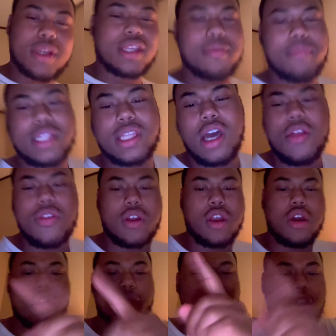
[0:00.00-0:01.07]
the other
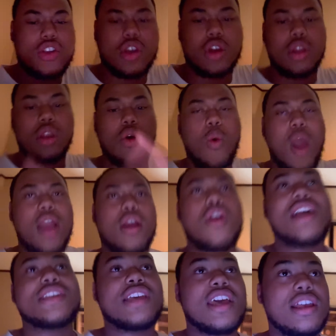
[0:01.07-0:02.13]
girl, the first girl, the little white girl,
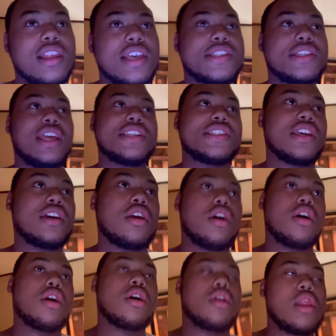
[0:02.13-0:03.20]
I said, hey, listen, I
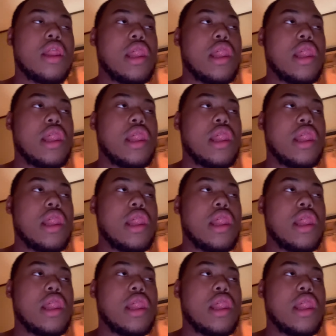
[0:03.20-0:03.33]
said,